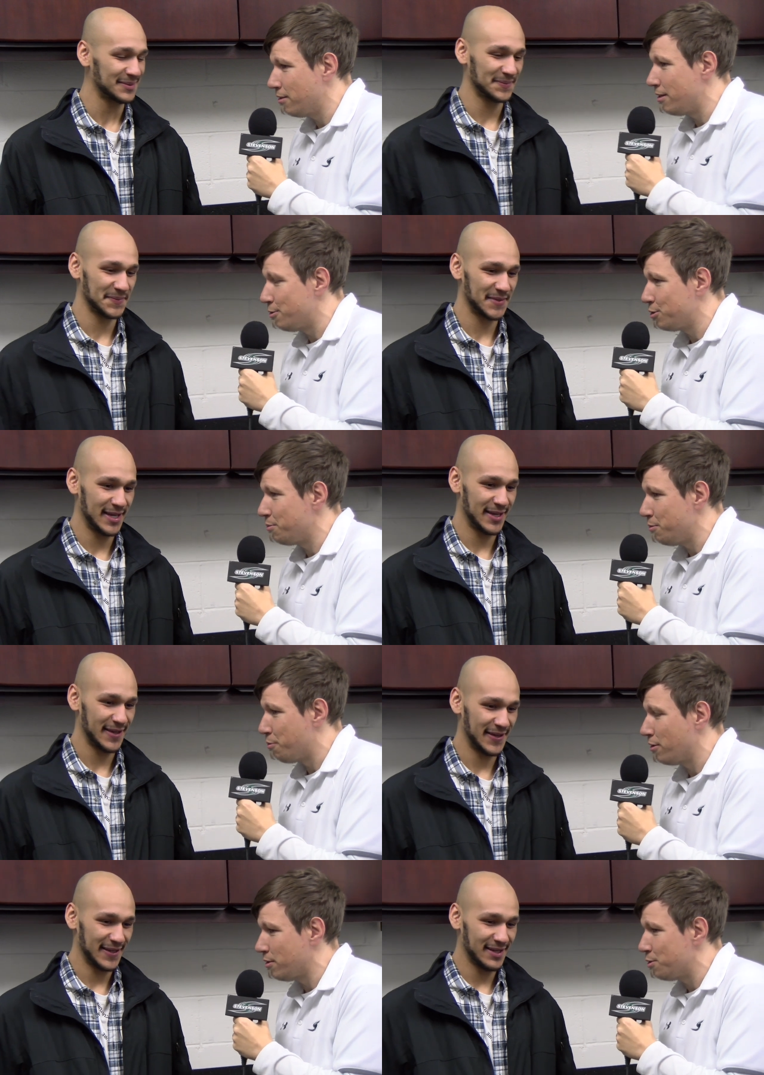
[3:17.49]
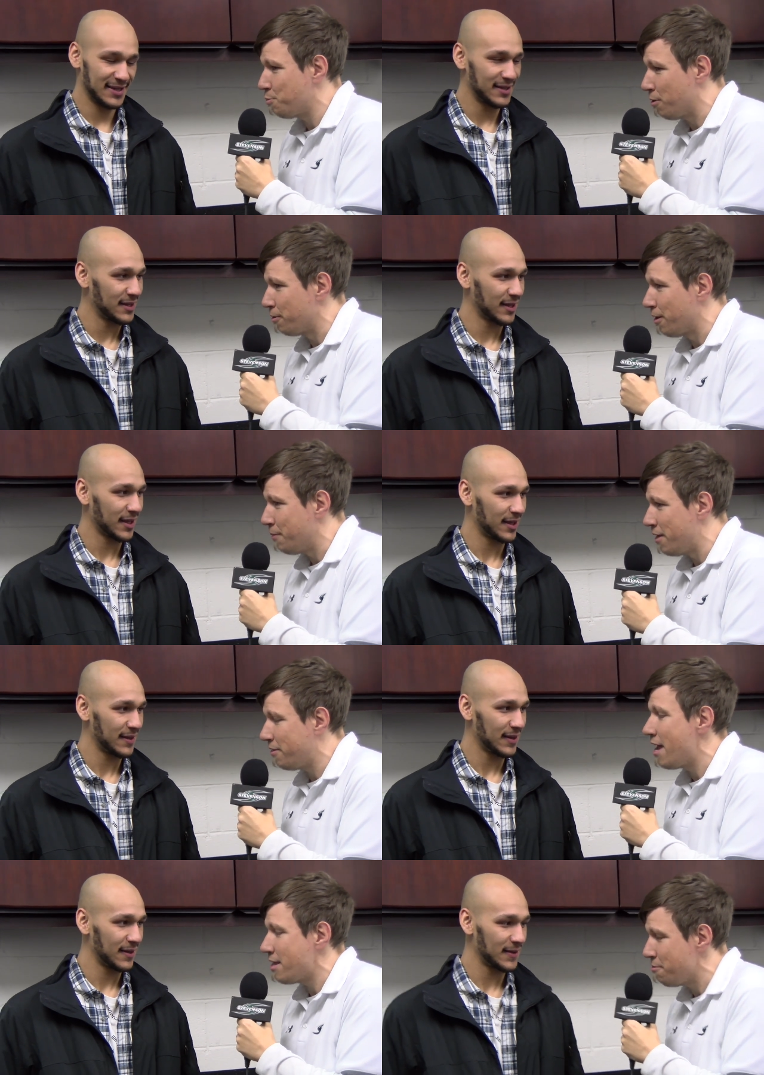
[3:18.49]
Speaker 1: the leadership you brought to this program,
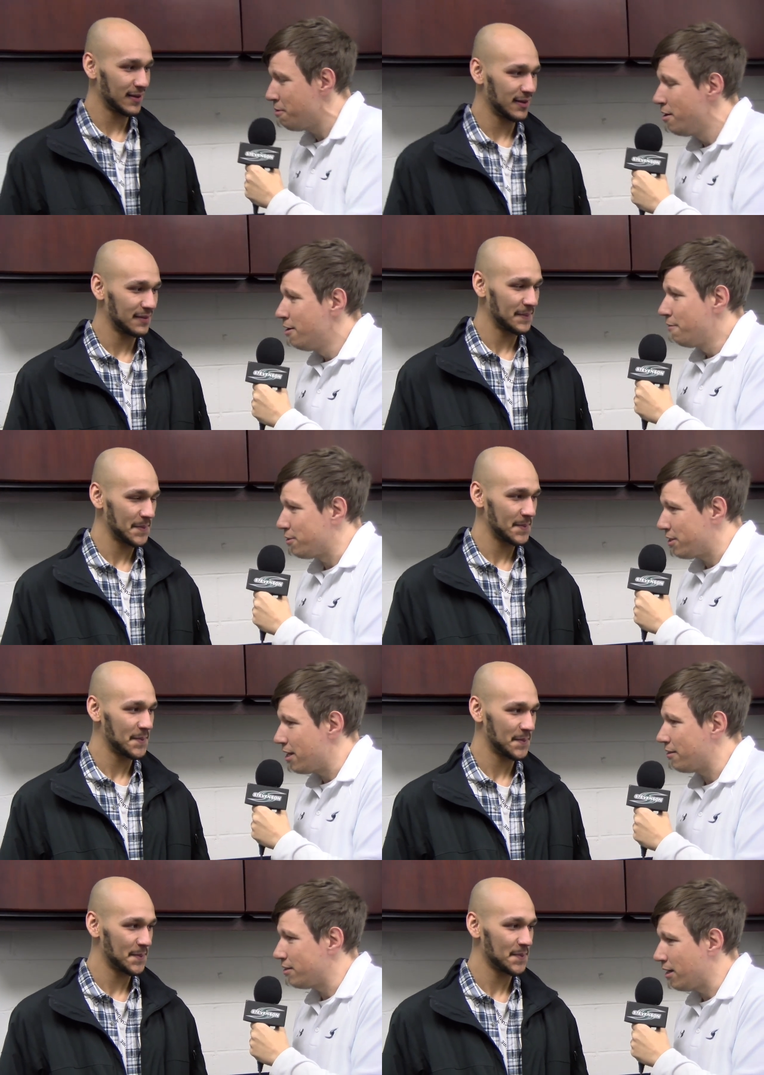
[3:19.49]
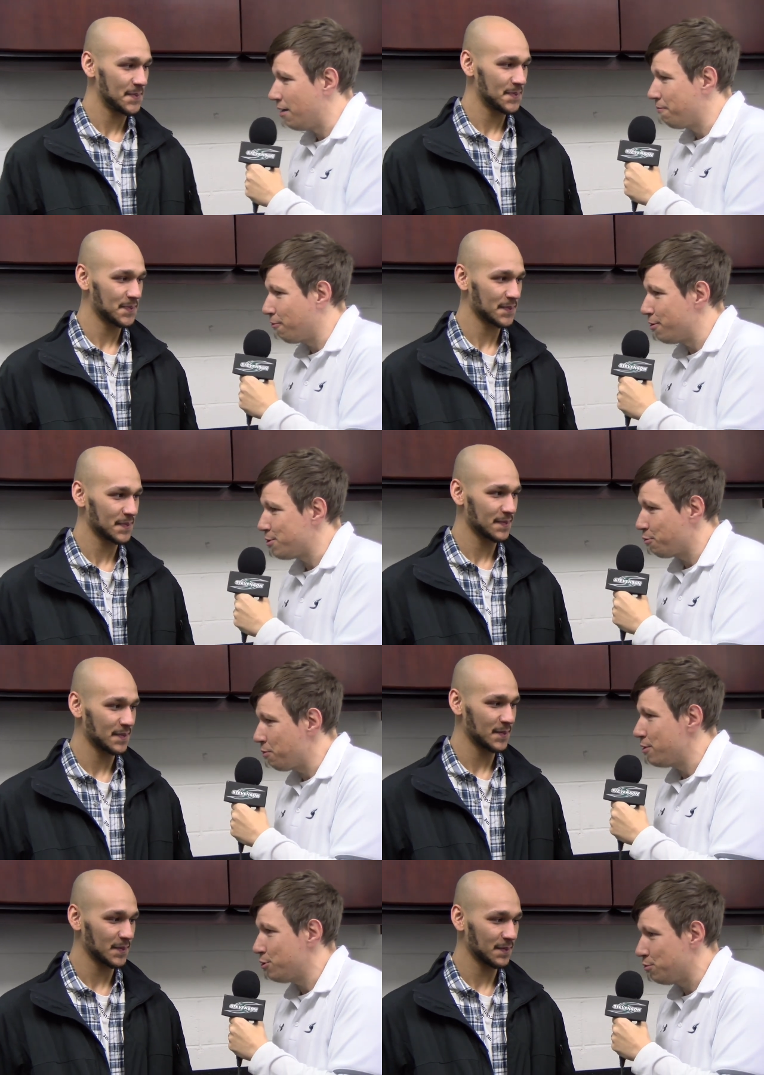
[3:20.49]
man. Thank you for taking the time for us,
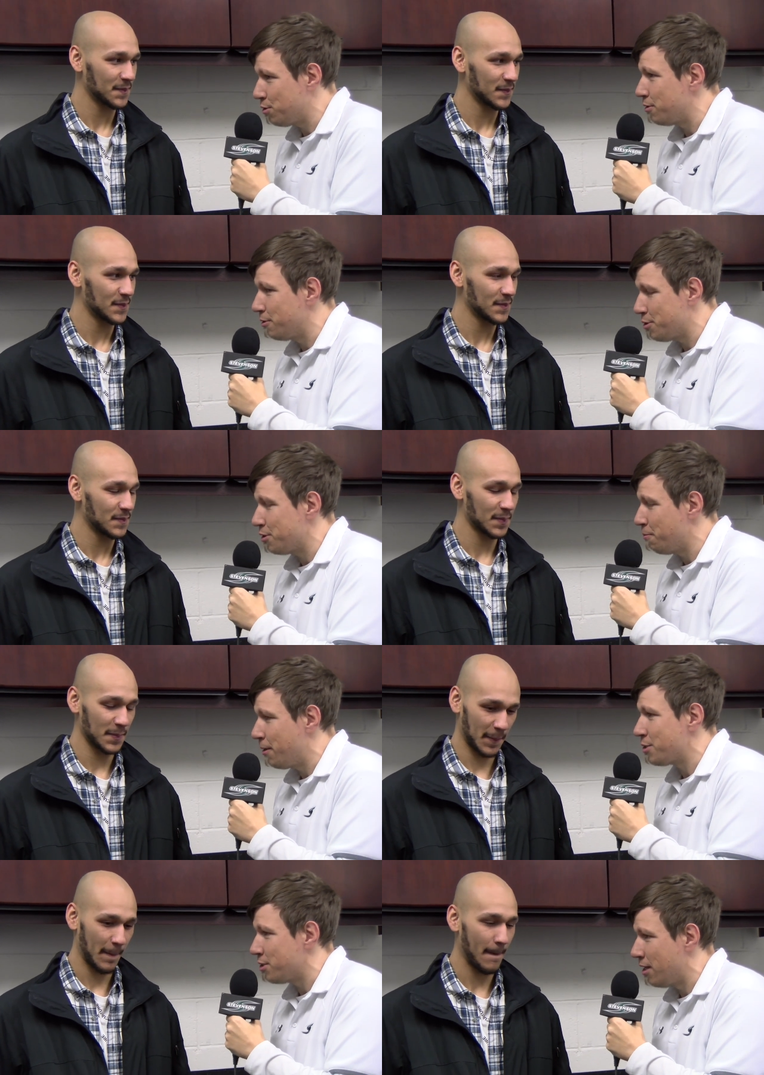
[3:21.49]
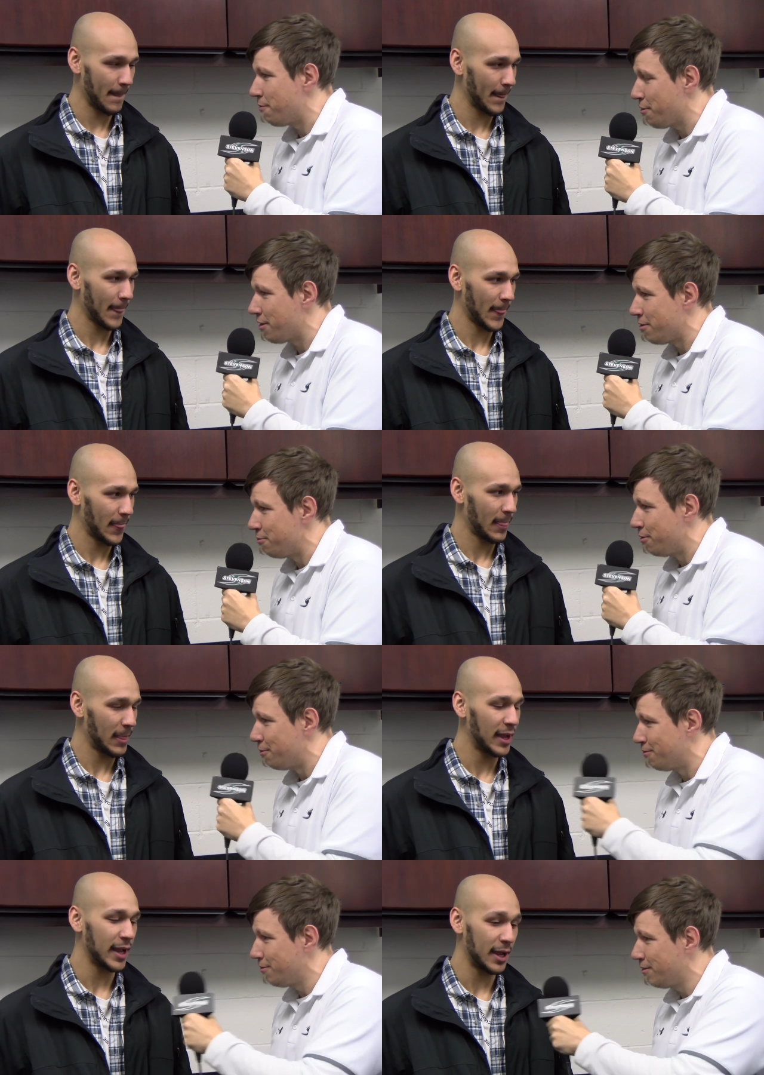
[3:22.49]
and we wish you seriously the best in everything you
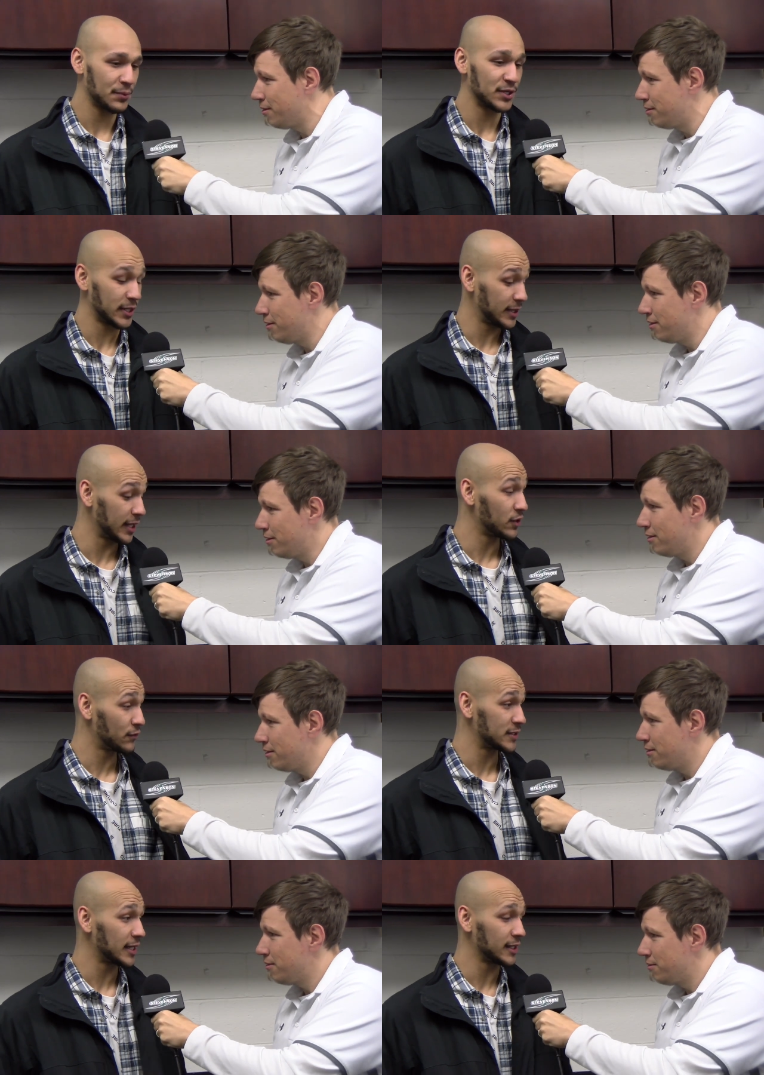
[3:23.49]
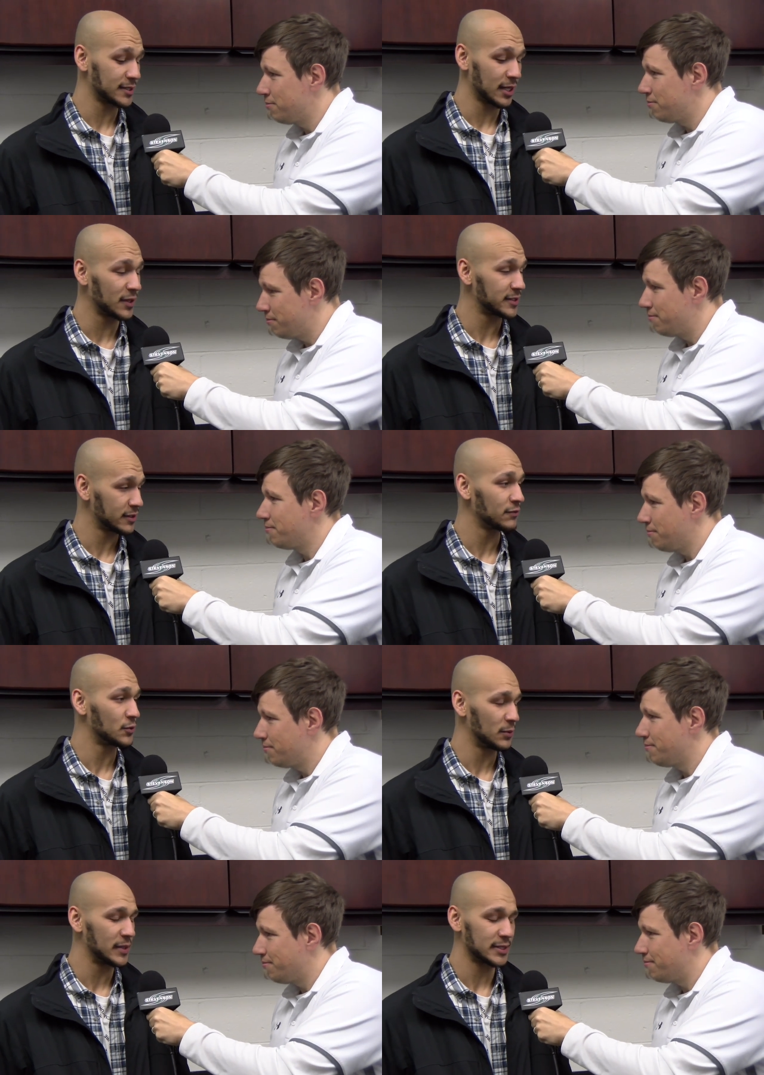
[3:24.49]
do.
Speaker 2: I, I appreciate it. Thank you for taking the time out to
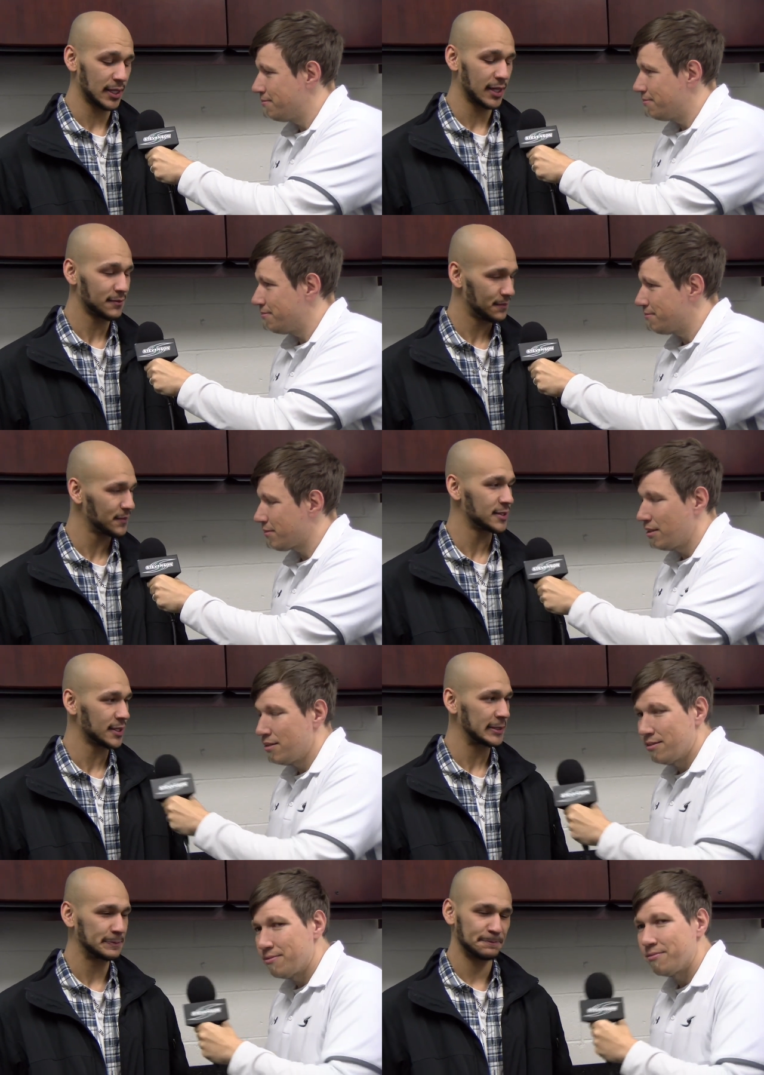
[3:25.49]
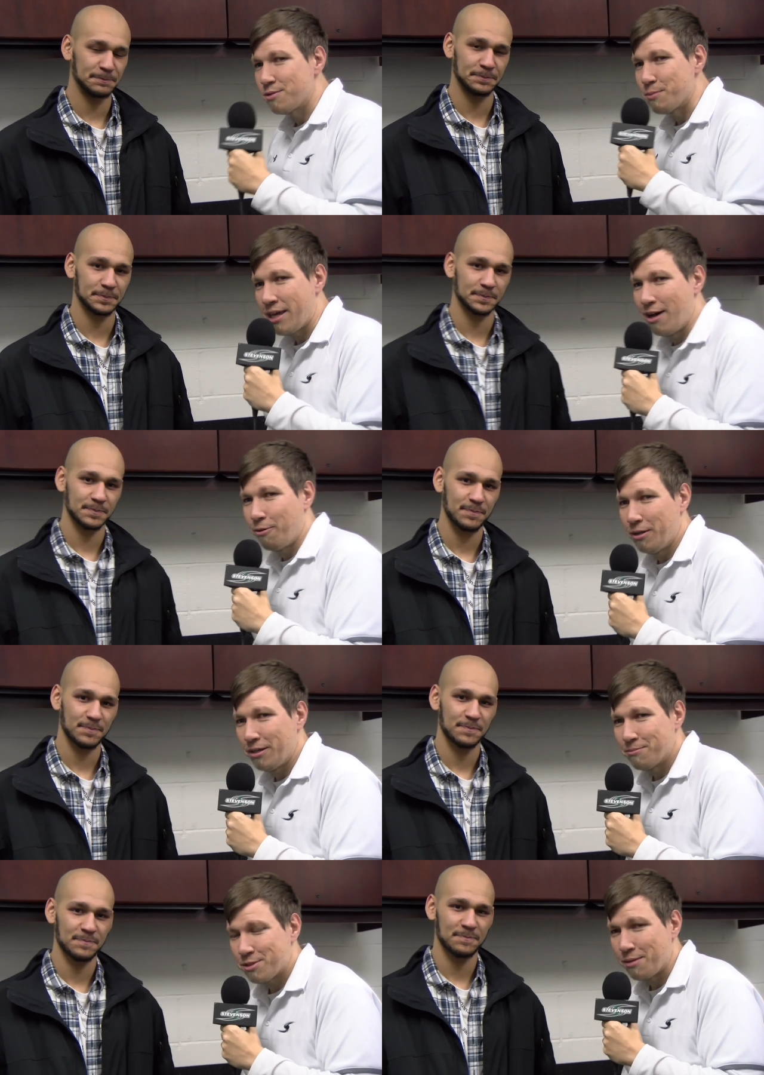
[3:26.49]
interview me. It means a lot. It means a lot.
Speaker 1: It's McKale
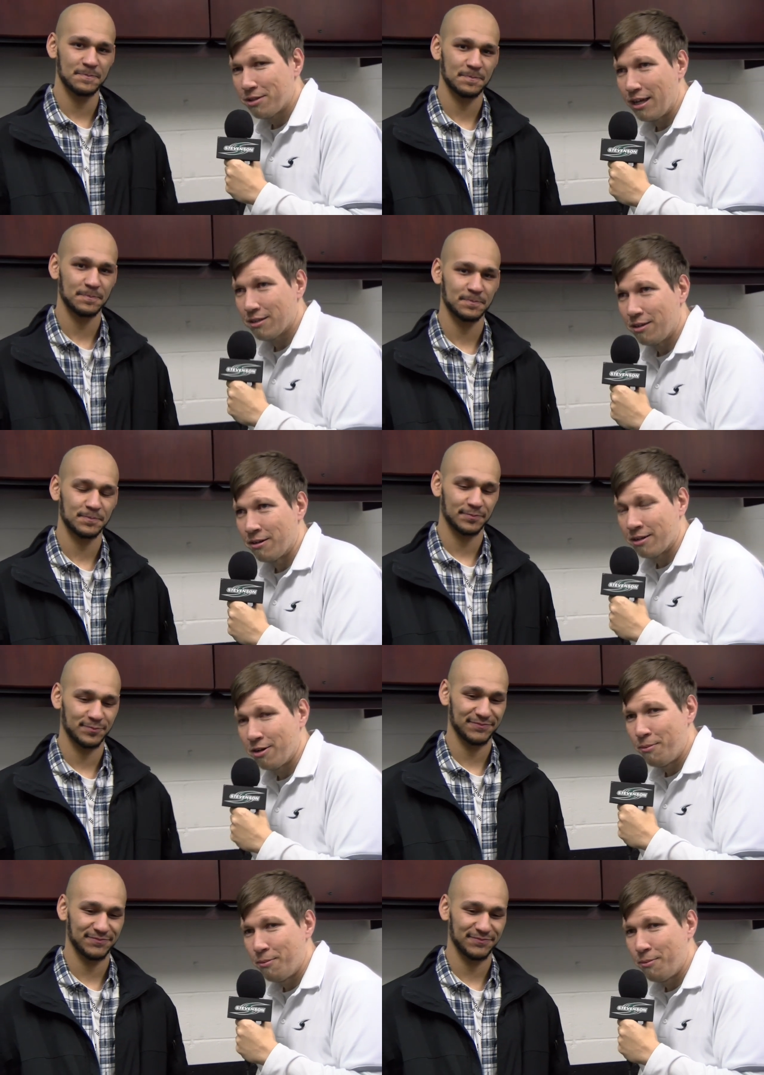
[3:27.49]
Williams. I'm Glenn Clark. Go